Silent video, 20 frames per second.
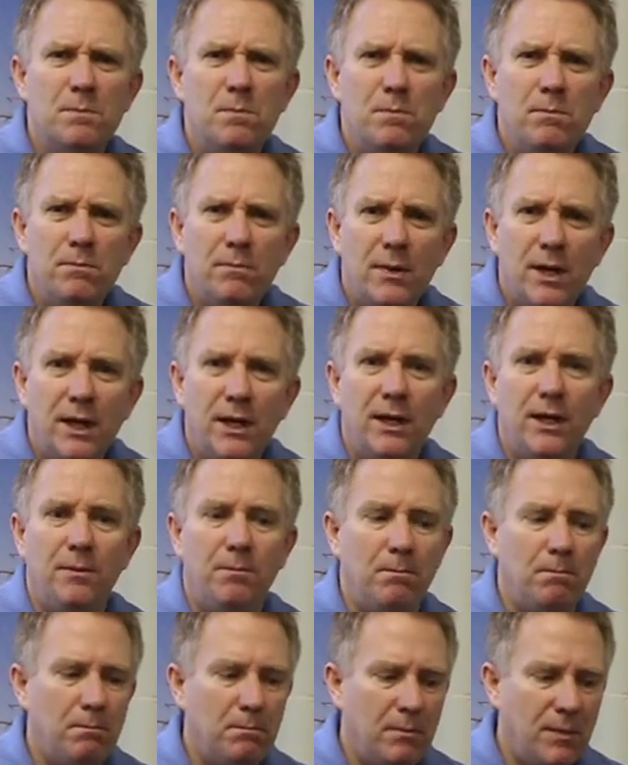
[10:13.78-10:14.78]
many,
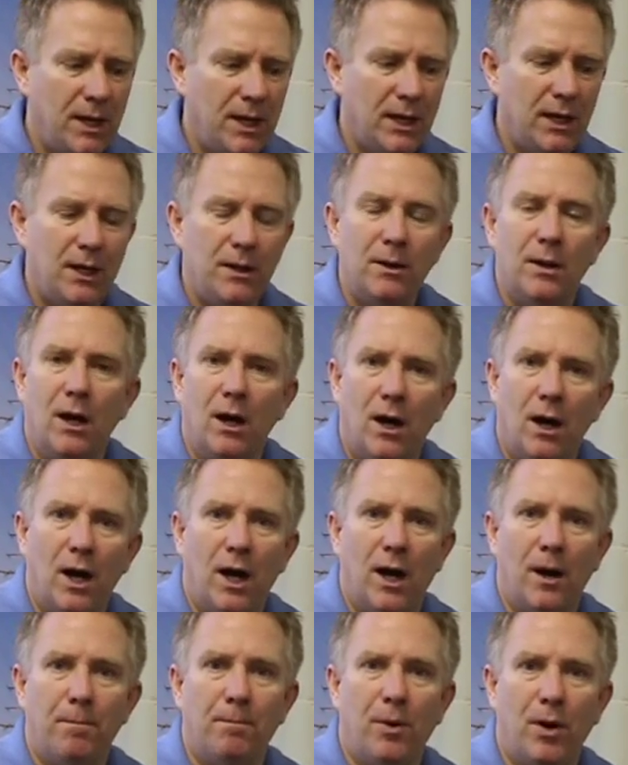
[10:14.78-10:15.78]
many
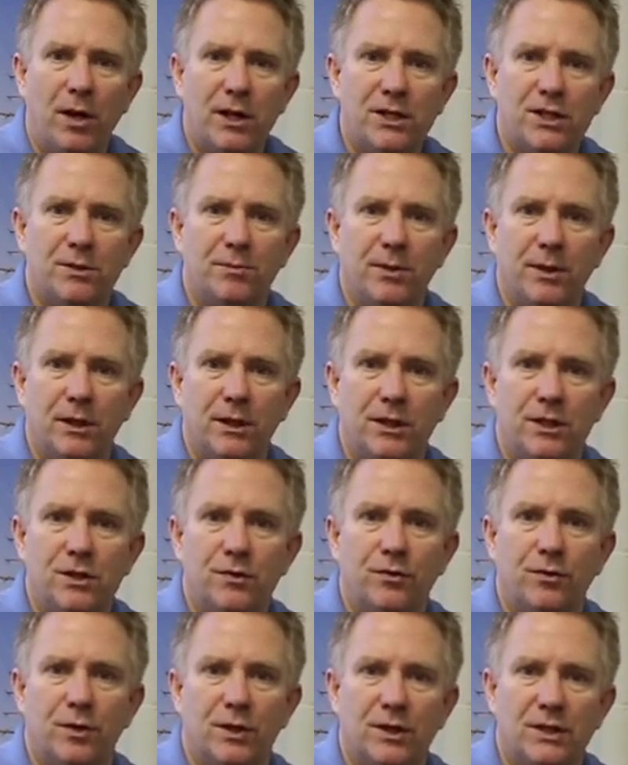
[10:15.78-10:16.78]
uh, possibilities
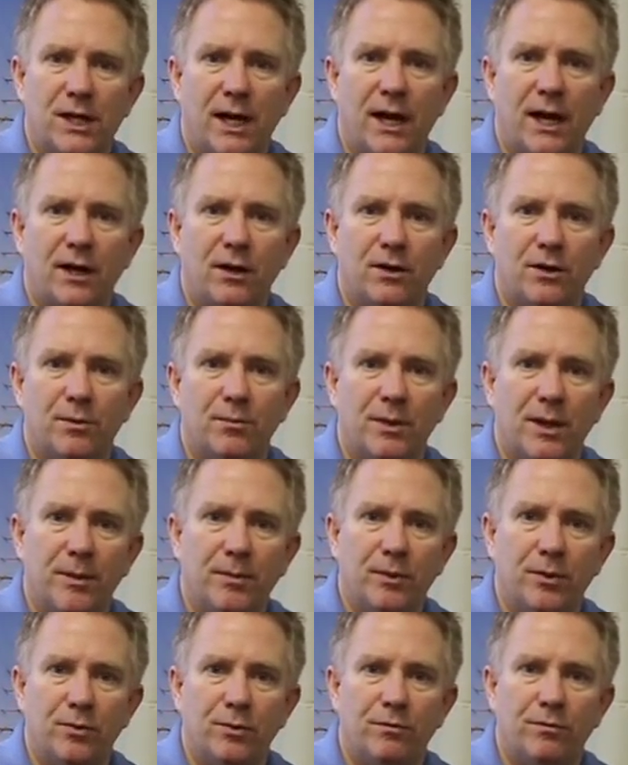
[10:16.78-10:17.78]
for an attacker to be
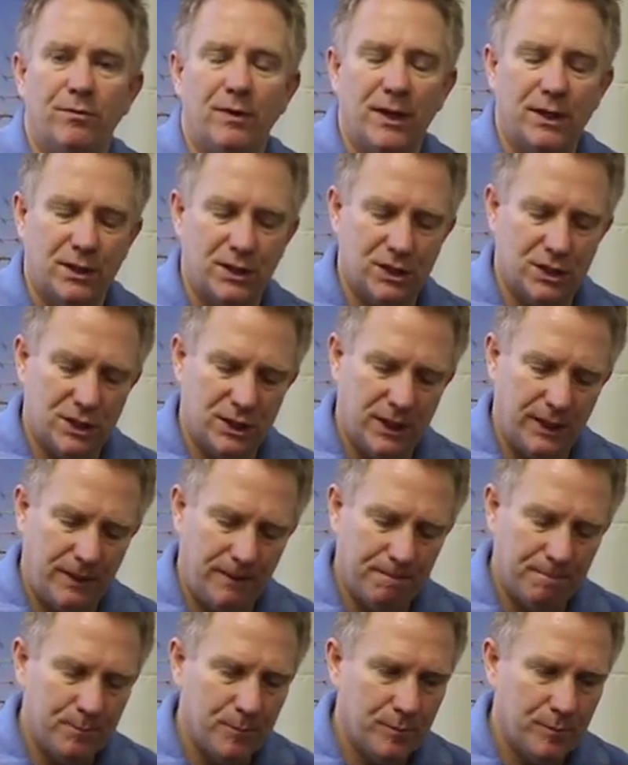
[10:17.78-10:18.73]
able to infect the site.